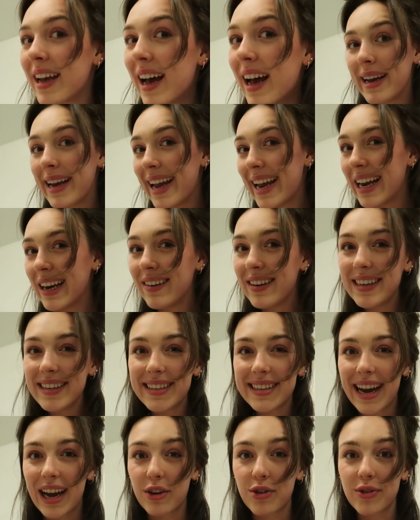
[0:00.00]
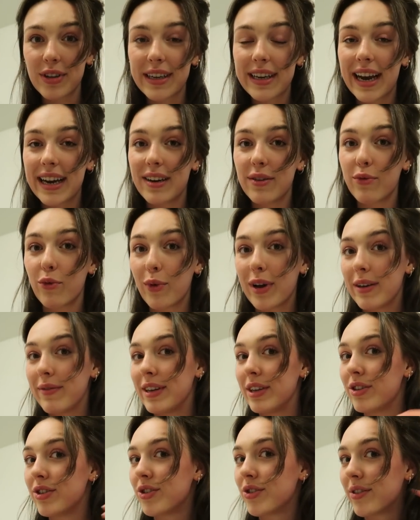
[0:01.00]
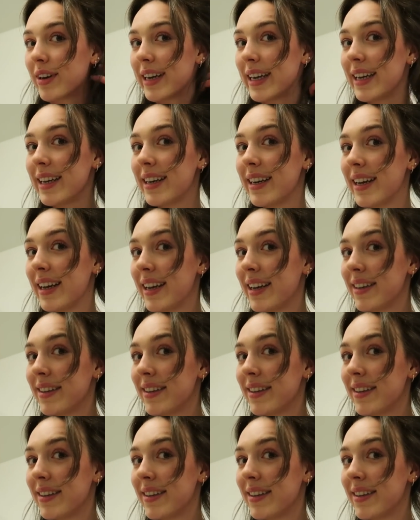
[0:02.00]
My hair is naturally kind of wavy straight,